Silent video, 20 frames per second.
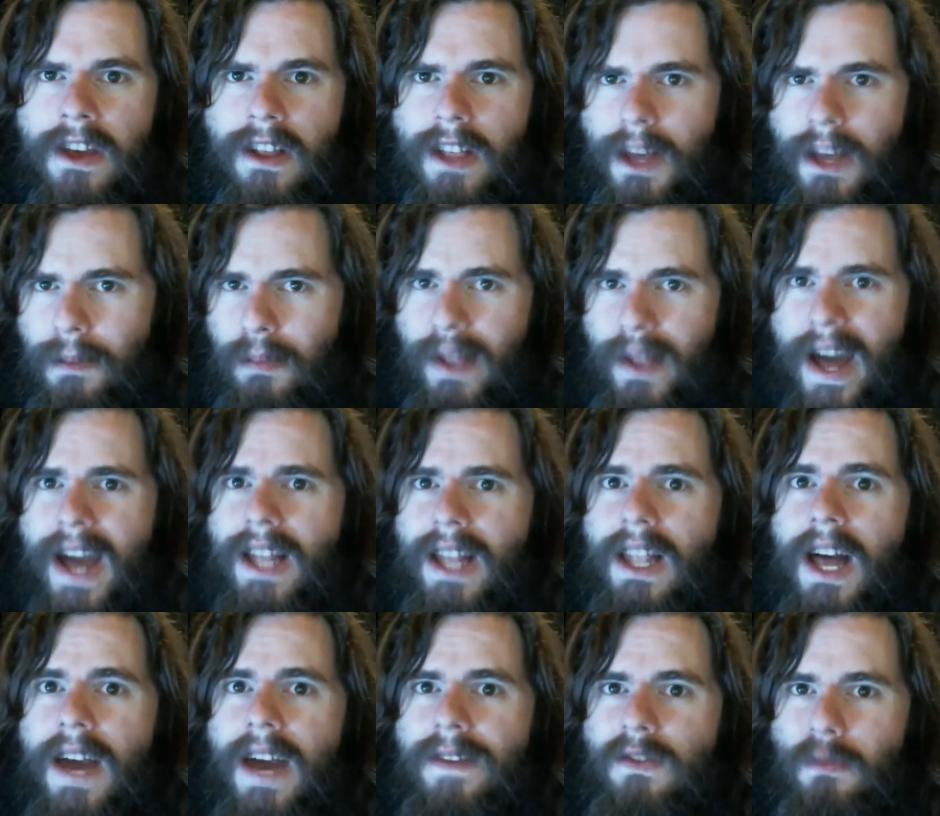Like Black
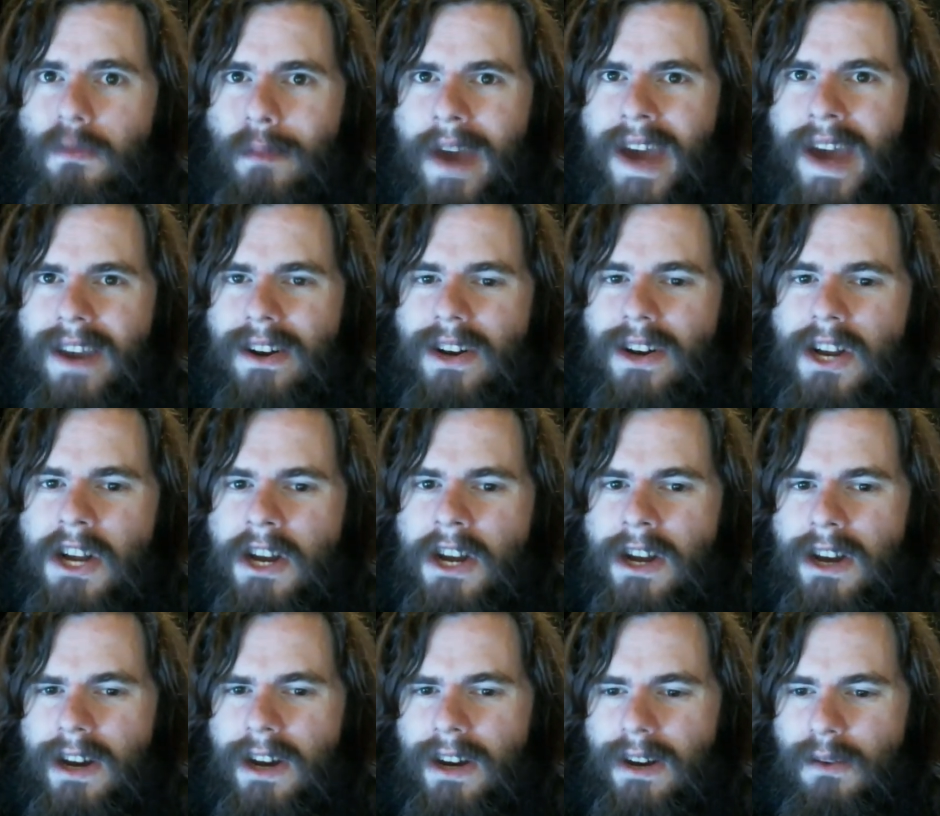Lives Matter
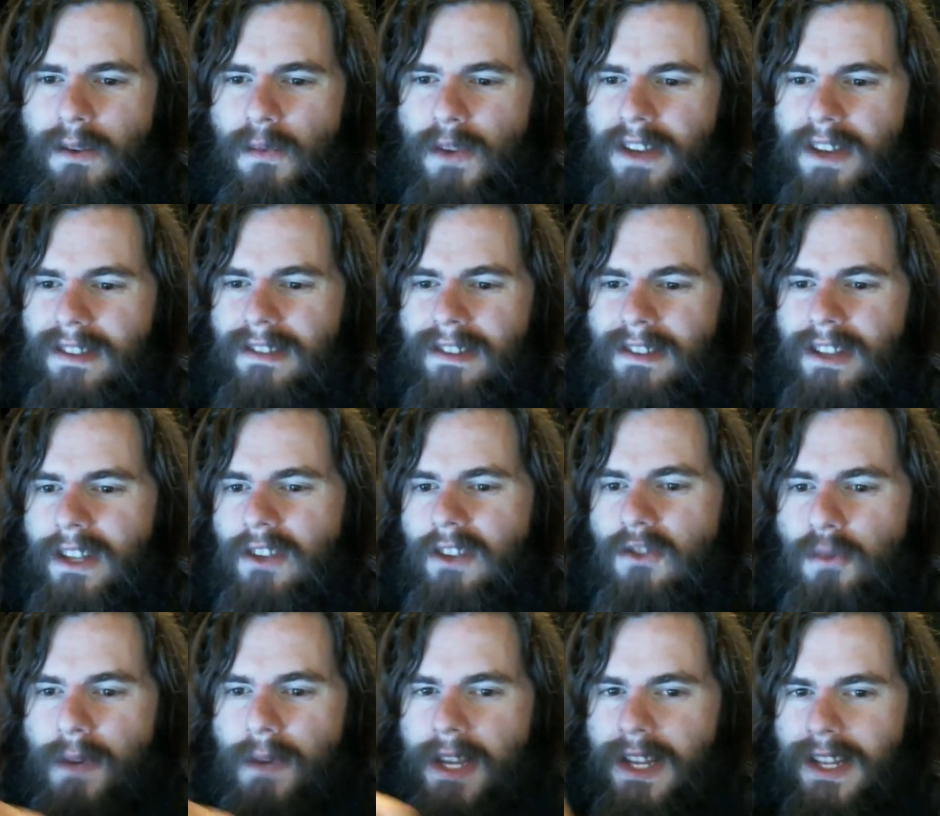uh, recently
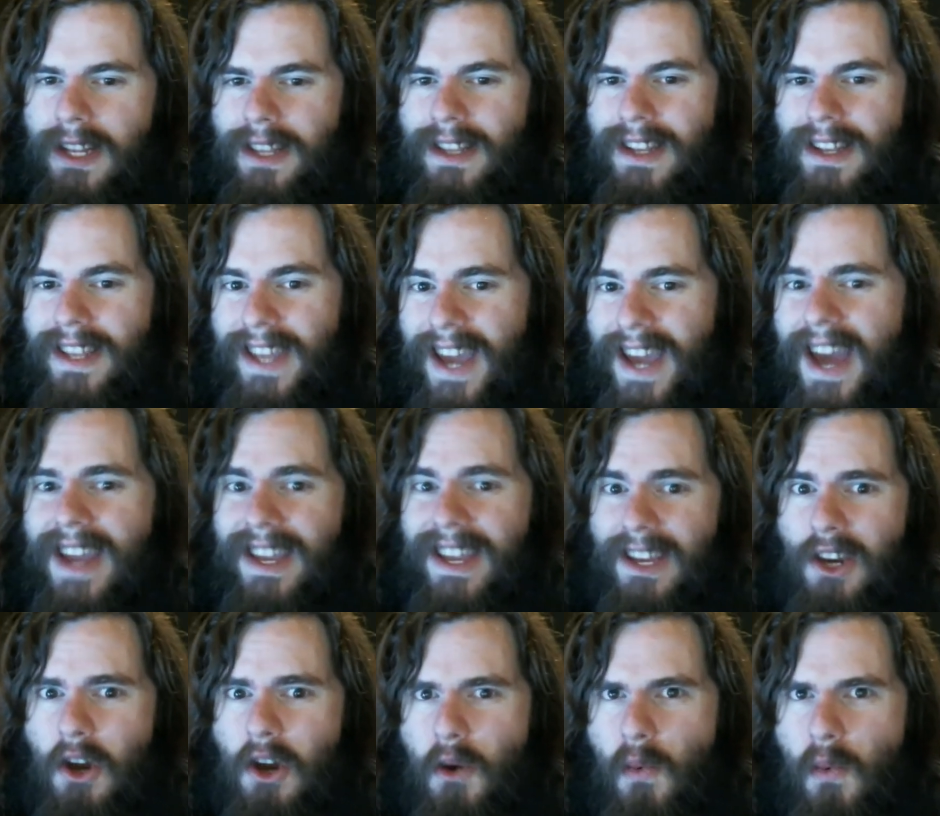tweeted that, yeah,
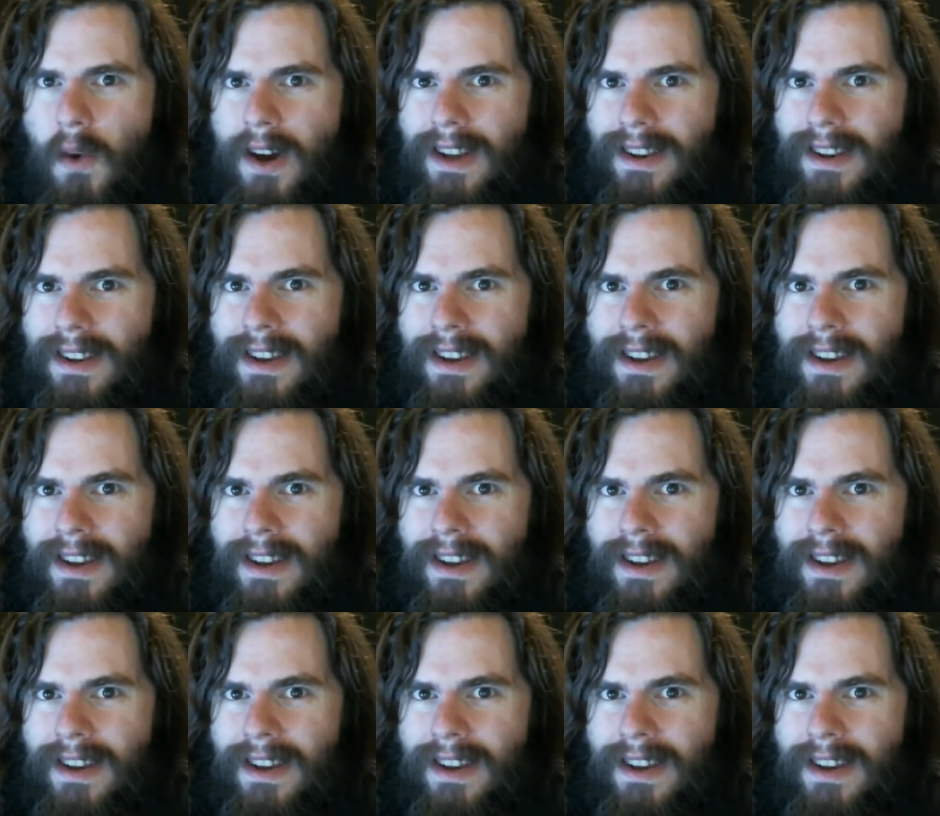you know what?